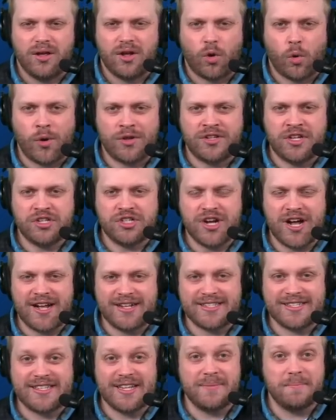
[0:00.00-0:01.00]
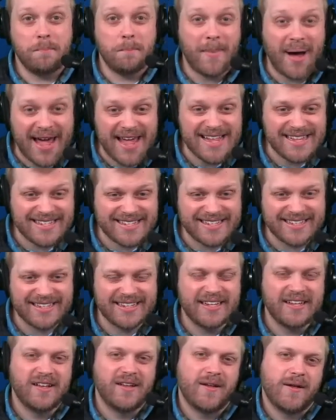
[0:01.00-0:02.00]
Quentin Johnston might.
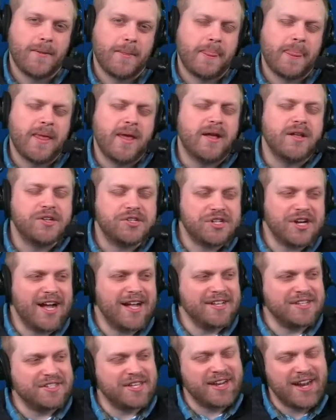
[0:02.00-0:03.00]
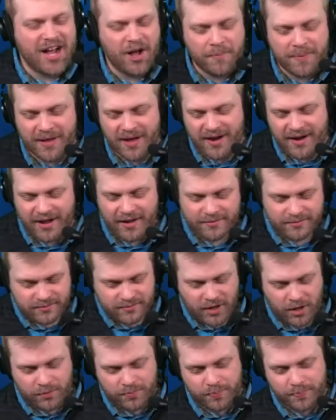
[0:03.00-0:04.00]
Johnston, I'll be on uh,
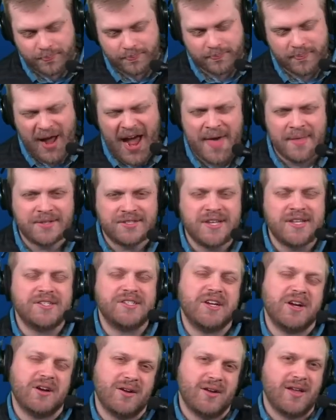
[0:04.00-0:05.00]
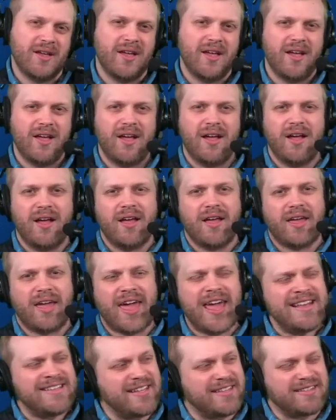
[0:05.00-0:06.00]
uh, behind the scenes here
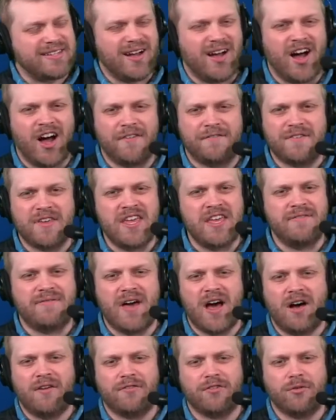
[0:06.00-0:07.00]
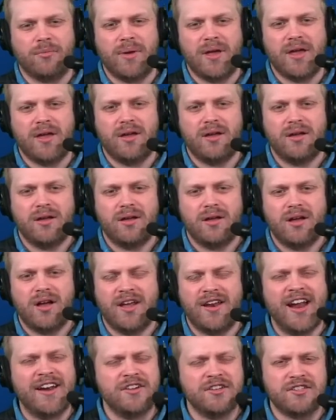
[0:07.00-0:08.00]
he's a tough eval for me.
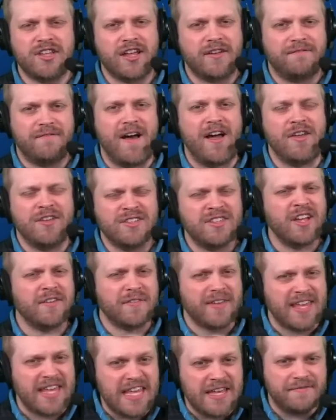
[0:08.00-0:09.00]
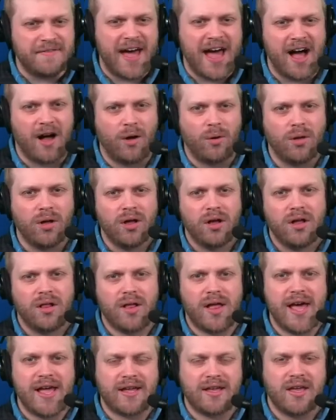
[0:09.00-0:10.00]
And not just like val, he's a tough eval.
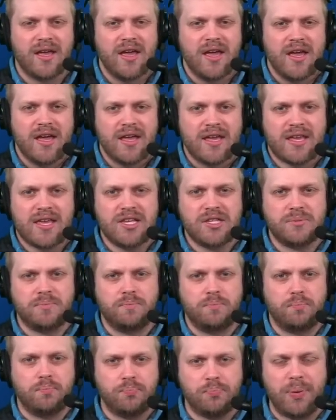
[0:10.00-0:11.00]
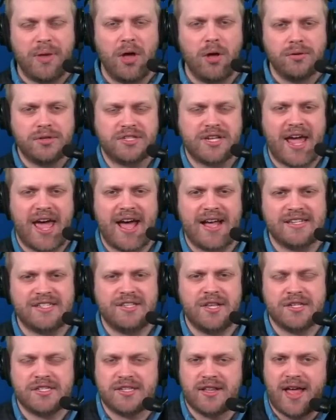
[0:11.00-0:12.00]
Like he's built as
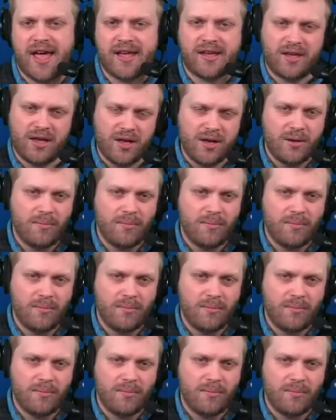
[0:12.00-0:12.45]
this like